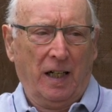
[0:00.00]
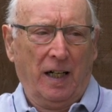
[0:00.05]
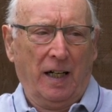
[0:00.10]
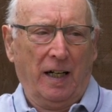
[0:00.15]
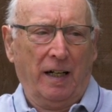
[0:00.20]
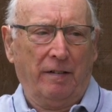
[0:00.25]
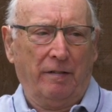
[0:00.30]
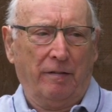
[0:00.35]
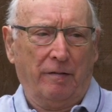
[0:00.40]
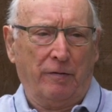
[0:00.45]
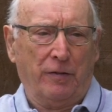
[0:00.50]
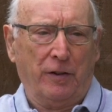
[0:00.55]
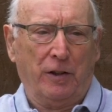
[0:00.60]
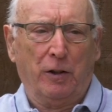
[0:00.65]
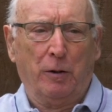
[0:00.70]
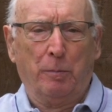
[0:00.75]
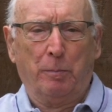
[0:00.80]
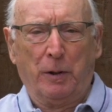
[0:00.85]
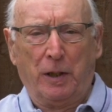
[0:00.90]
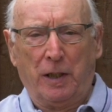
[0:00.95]
And for
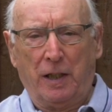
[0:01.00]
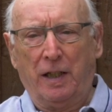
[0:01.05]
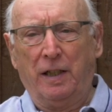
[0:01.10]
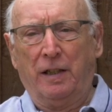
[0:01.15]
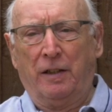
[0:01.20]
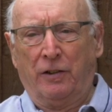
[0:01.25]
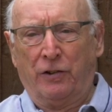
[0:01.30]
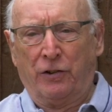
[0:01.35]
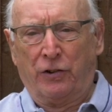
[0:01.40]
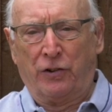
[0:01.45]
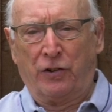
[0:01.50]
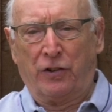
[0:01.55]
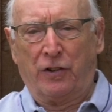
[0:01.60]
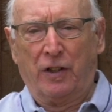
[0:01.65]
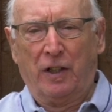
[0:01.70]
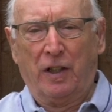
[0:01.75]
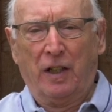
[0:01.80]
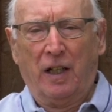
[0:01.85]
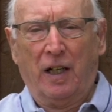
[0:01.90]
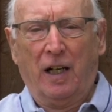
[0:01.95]
you
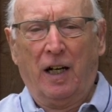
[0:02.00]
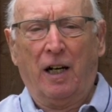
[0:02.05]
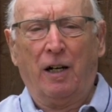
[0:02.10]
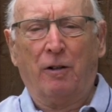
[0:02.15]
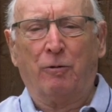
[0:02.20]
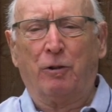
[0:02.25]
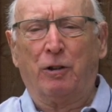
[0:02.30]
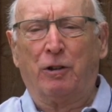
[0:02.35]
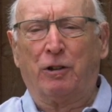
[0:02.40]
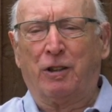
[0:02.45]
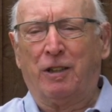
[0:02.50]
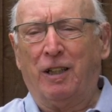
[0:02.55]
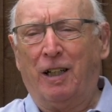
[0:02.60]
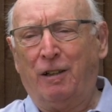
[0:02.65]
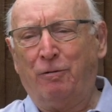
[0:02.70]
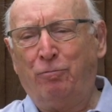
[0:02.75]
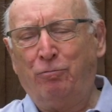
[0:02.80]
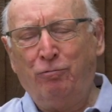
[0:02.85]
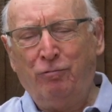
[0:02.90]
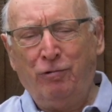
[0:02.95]
beginners, I
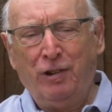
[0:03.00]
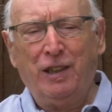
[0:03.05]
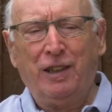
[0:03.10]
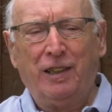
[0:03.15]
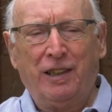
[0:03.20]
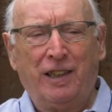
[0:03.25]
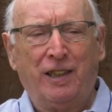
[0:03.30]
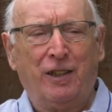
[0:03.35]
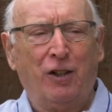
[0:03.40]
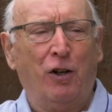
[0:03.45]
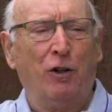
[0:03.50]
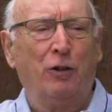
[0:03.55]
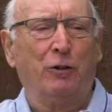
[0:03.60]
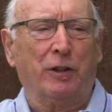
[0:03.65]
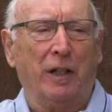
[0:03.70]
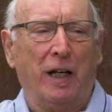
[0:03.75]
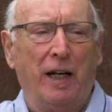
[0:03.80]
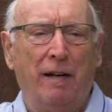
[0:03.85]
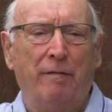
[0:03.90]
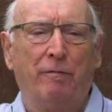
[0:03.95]
really
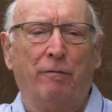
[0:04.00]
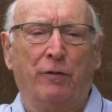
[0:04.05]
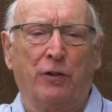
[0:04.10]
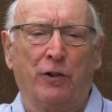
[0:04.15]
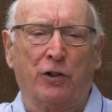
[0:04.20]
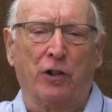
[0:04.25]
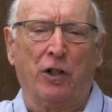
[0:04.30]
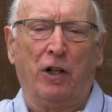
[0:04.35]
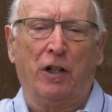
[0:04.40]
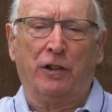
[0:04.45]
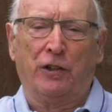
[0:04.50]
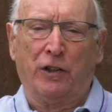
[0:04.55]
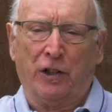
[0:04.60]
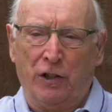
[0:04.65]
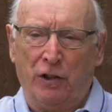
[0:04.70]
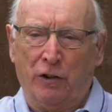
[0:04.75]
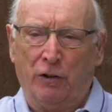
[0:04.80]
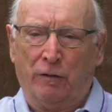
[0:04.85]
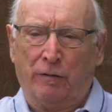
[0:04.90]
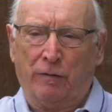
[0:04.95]
can't emphasize
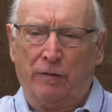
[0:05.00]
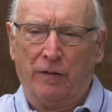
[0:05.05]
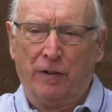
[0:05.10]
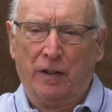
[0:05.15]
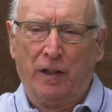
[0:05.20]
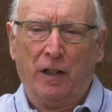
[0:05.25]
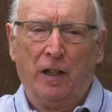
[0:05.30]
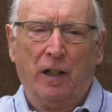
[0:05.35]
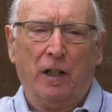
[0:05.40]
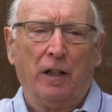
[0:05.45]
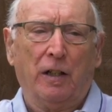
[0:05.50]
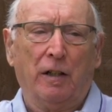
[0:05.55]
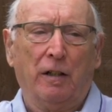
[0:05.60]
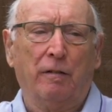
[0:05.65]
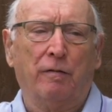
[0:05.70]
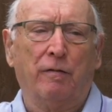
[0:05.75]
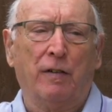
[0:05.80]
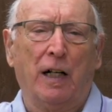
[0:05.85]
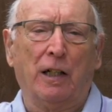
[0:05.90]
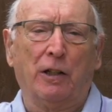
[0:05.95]
enough
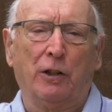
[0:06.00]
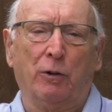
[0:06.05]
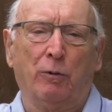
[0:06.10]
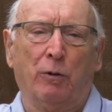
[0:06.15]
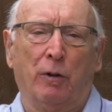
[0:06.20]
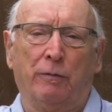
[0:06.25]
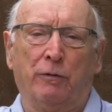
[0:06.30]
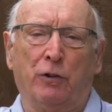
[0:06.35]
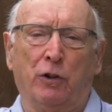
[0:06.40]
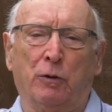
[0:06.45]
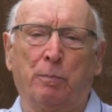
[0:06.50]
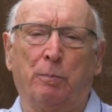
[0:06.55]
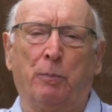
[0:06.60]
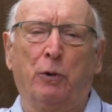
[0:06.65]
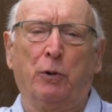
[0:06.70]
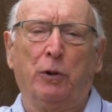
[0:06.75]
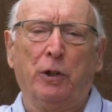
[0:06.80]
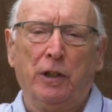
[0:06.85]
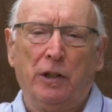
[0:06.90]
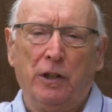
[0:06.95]
the value of just
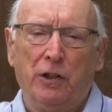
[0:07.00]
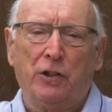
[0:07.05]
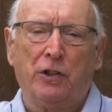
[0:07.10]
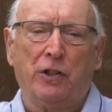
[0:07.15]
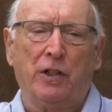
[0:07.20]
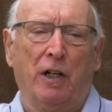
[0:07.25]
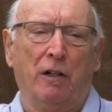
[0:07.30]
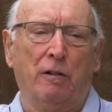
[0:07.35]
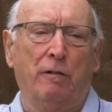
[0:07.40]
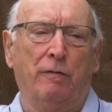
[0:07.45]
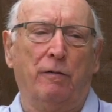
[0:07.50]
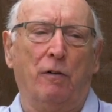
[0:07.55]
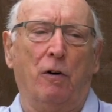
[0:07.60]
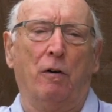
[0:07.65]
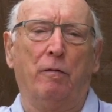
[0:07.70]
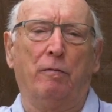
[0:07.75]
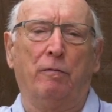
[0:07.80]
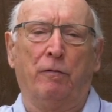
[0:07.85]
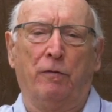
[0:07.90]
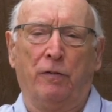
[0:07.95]
putting yourself
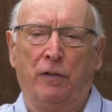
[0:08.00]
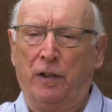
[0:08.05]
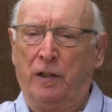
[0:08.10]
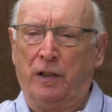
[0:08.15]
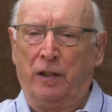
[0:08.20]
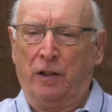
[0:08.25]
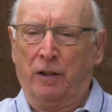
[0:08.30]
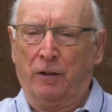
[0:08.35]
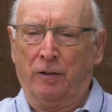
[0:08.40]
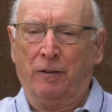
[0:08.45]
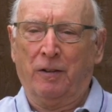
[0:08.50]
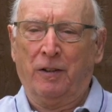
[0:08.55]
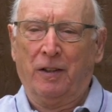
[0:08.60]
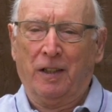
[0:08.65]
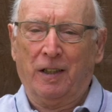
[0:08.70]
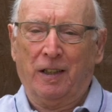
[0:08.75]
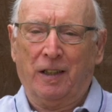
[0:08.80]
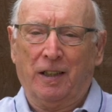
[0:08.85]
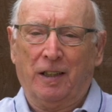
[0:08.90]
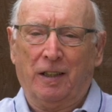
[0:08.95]
on video,
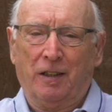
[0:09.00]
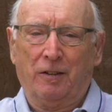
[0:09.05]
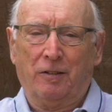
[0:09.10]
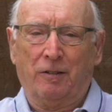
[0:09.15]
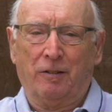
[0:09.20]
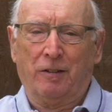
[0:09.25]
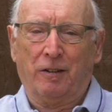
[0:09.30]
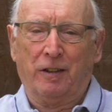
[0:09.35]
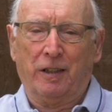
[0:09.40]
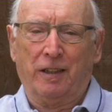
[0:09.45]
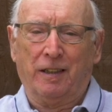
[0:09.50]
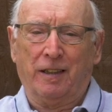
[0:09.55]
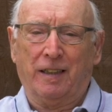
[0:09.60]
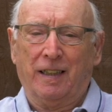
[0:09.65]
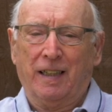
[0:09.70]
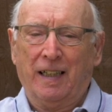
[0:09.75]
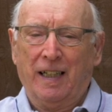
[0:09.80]
right?